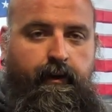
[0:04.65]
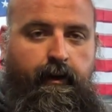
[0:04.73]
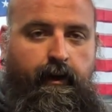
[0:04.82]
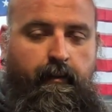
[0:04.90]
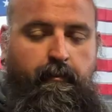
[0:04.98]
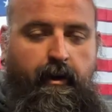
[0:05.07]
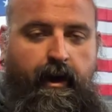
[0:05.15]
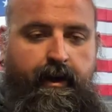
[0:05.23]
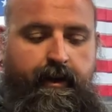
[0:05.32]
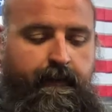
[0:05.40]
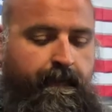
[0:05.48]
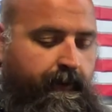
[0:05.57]
I'm
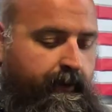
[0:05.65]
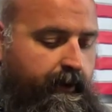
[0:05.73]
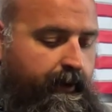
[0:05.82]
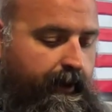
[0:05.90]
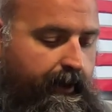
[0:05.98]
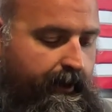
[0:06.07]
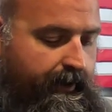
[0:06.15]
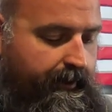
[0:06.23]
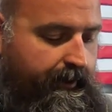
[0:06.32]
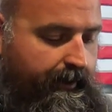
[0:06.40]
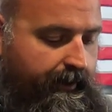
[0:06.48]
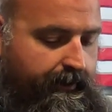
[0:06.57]
Brandon,
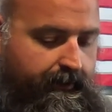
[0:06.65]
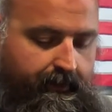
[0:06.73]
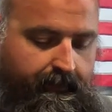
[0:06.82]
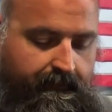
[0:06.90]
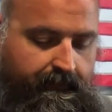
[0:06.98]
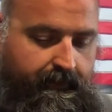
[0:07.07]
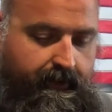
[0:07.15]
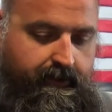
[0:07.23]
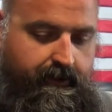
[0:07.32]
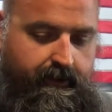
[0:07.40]
and this